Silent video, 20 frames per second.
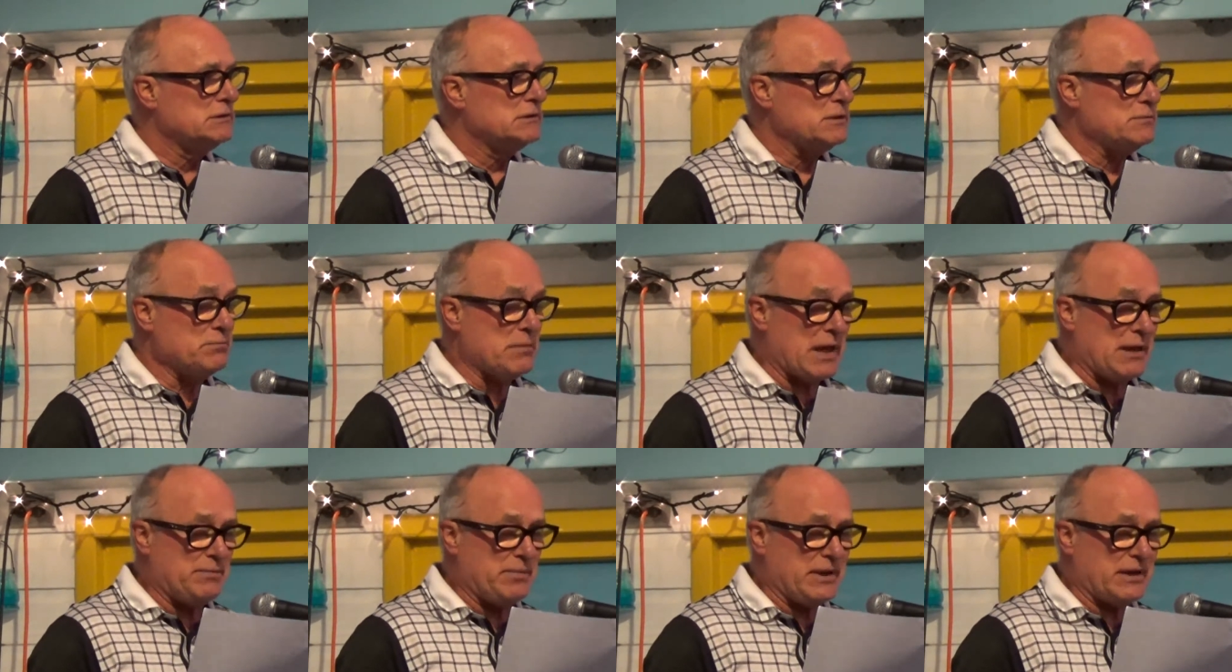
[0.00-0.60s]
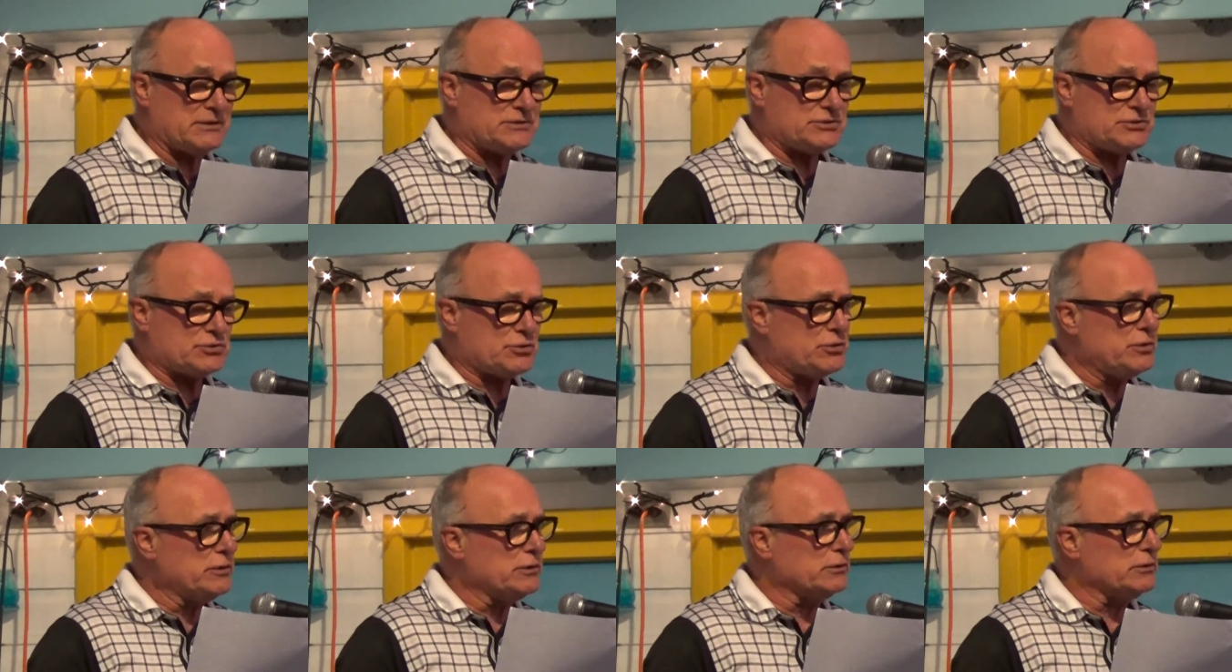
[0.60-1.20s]
maybe it's
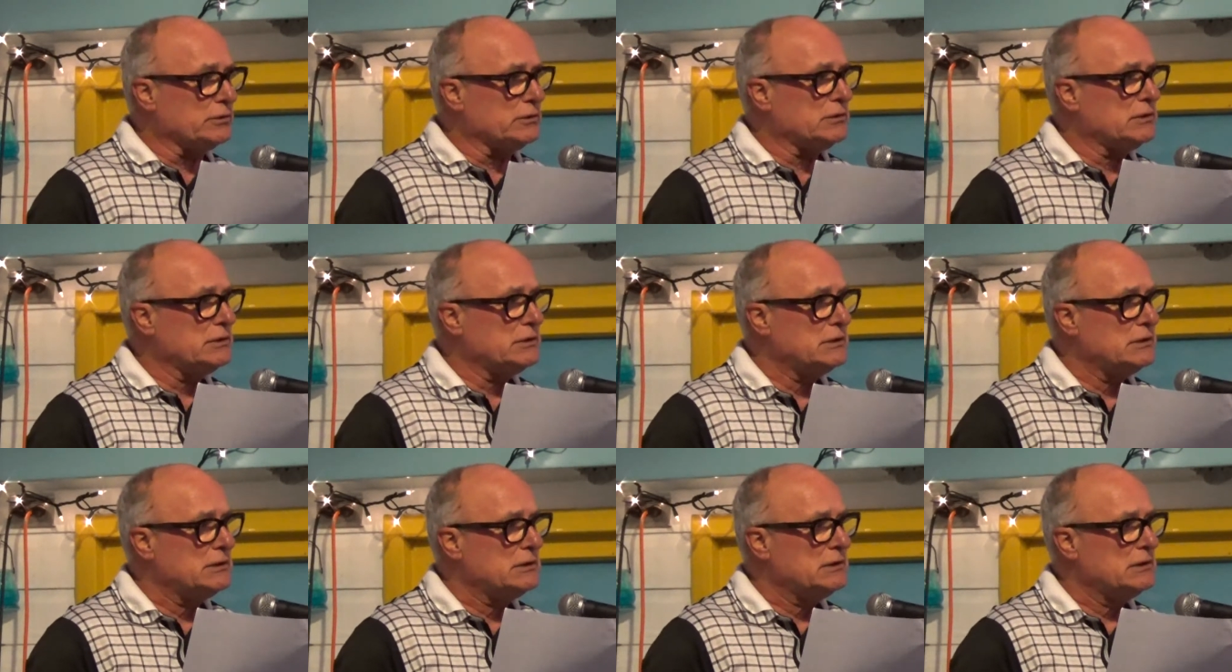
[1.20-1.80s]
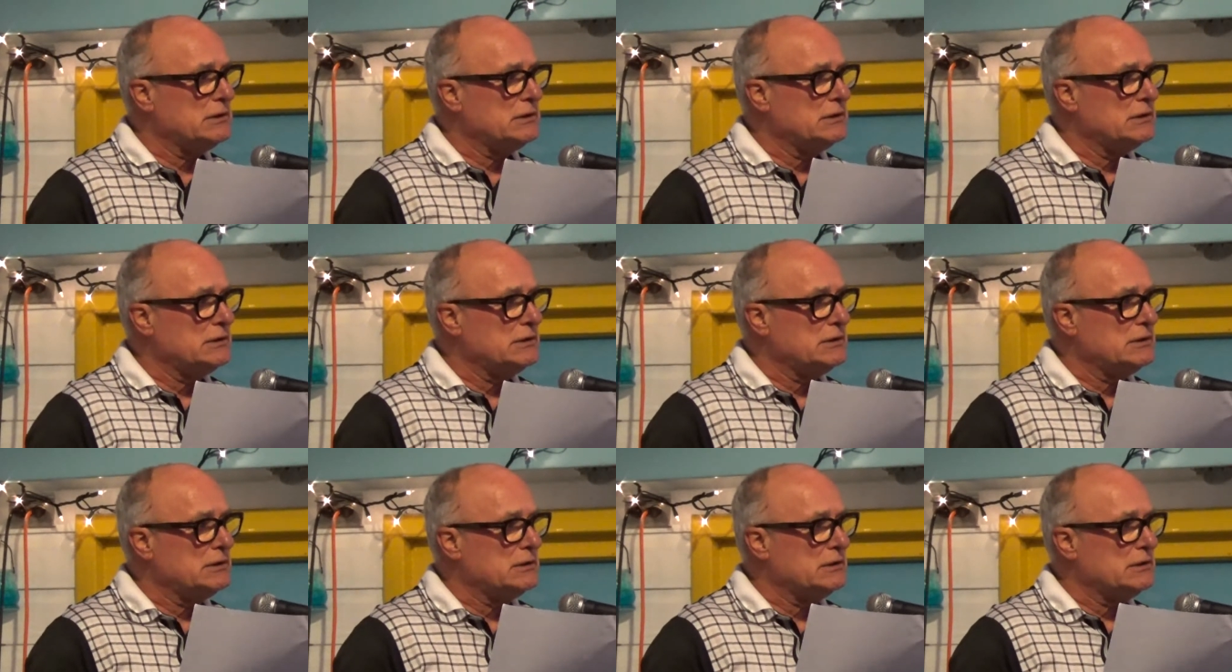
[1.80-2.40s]
true,
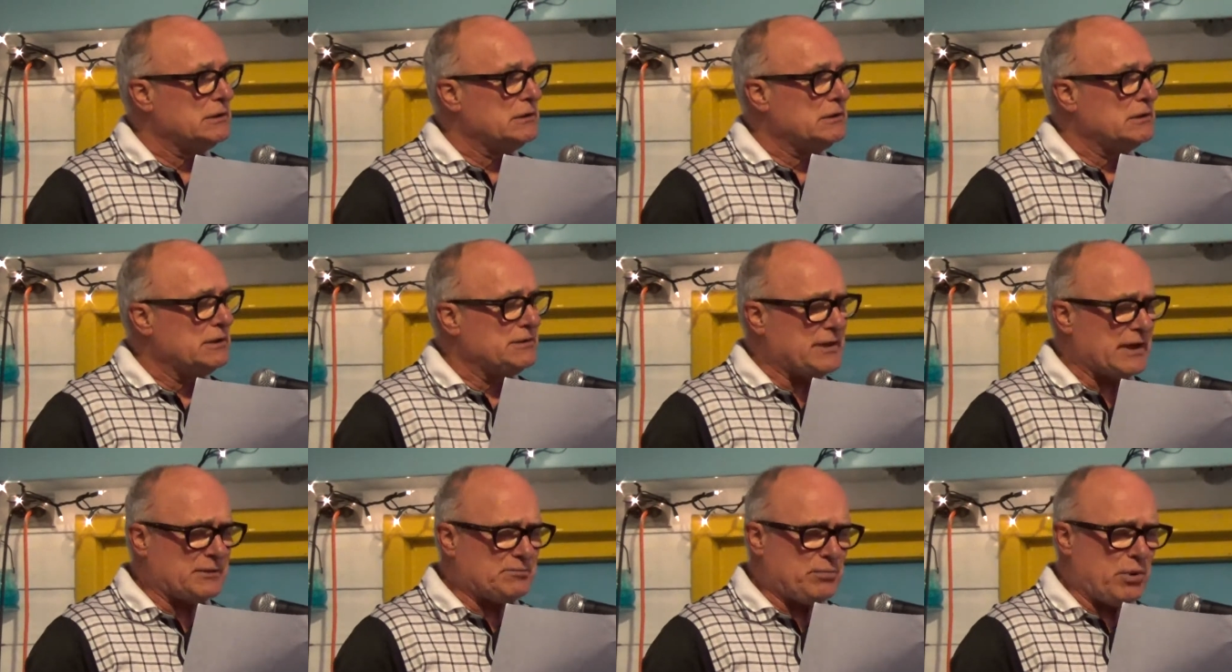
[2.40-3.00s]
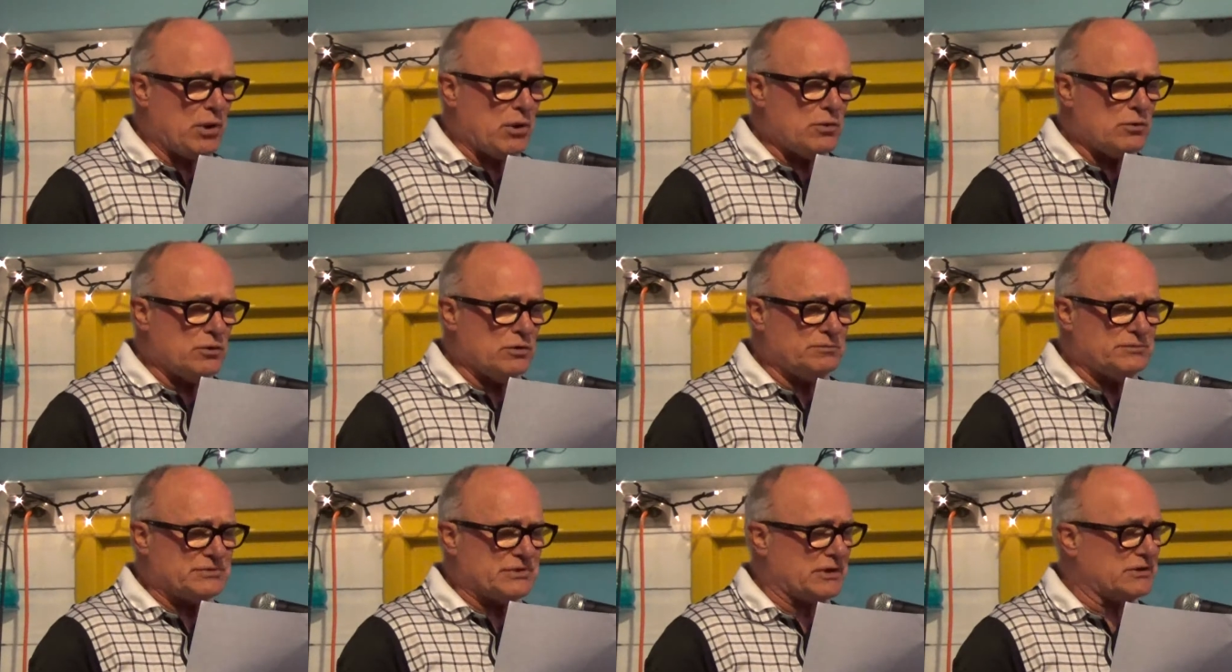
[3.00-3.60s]
that
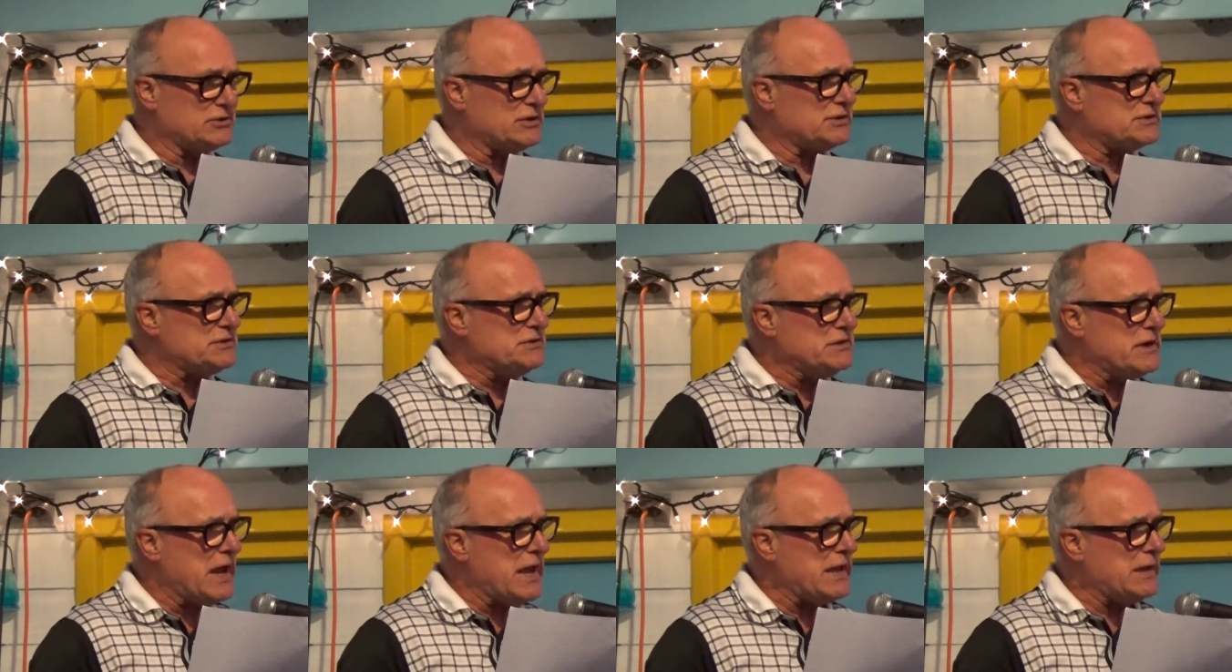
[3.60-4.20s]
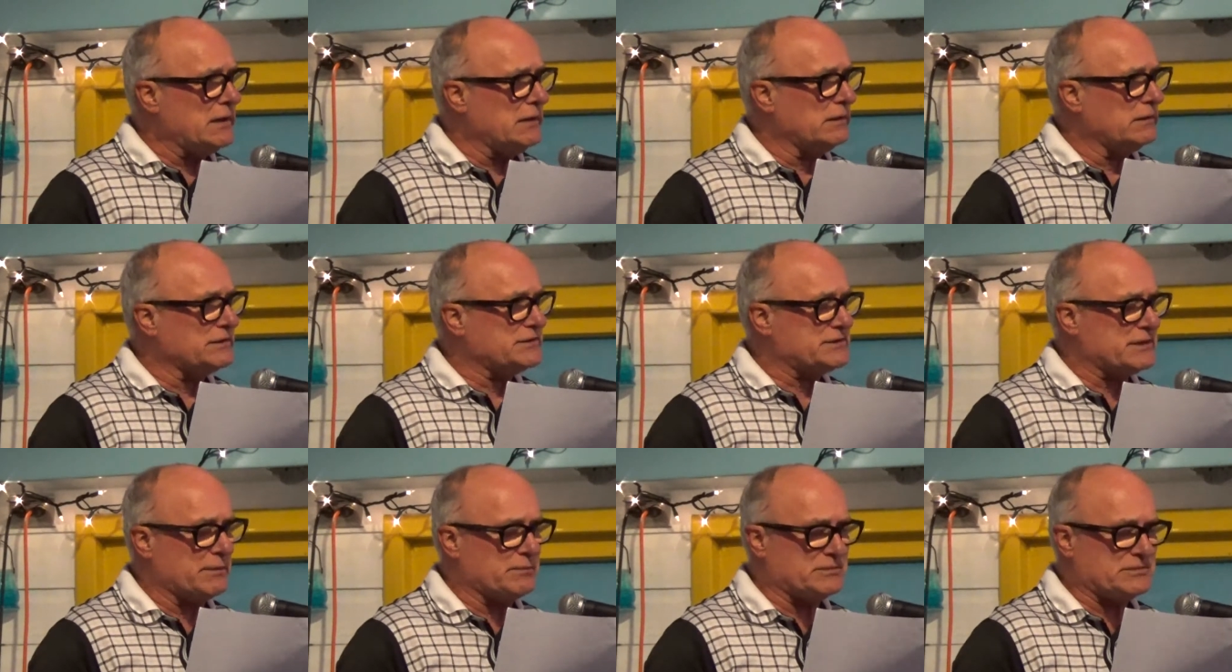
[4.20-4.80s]
poems are just nails
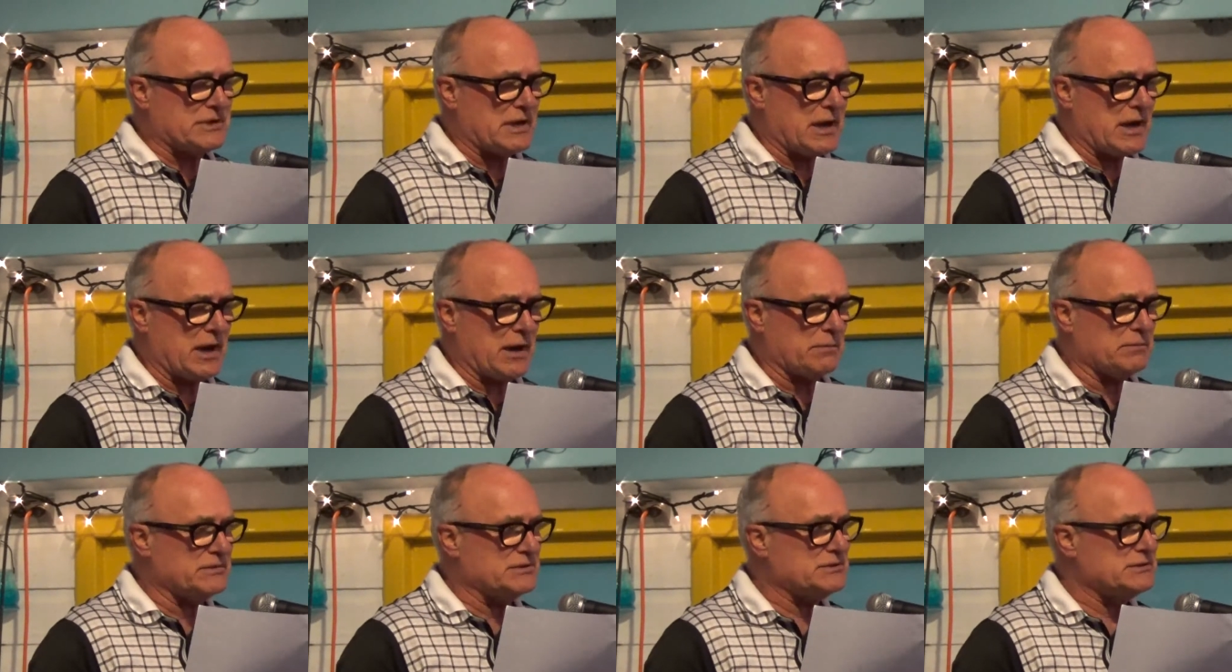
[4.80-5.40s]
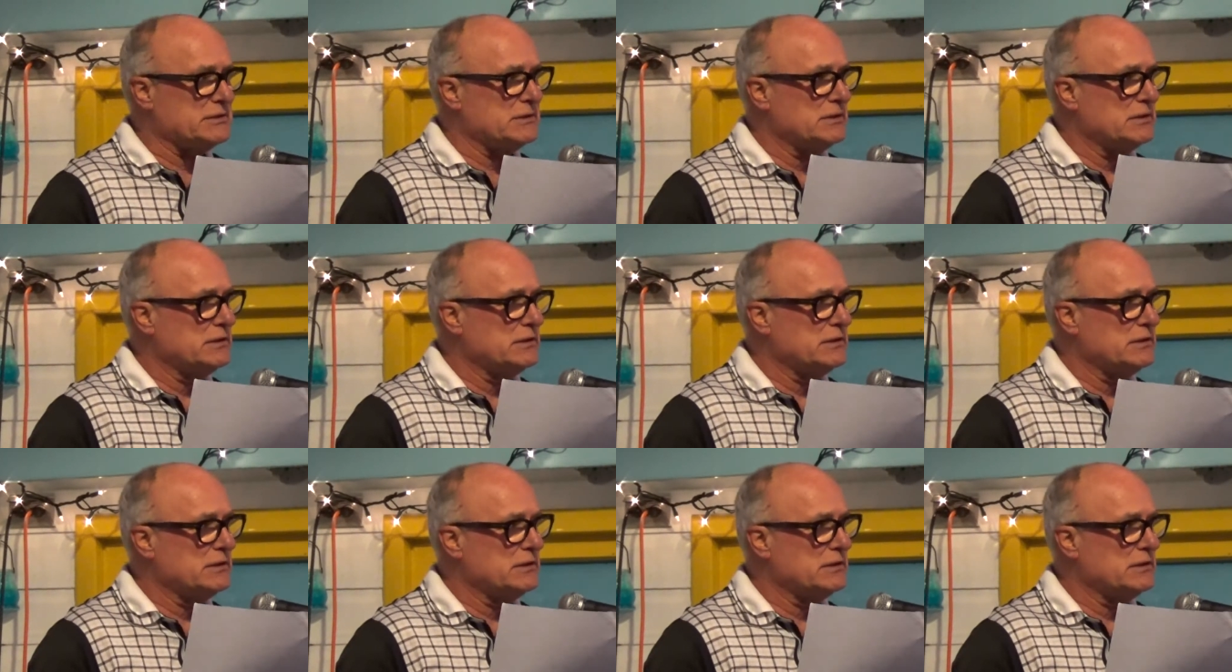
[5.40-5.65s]
sometimes.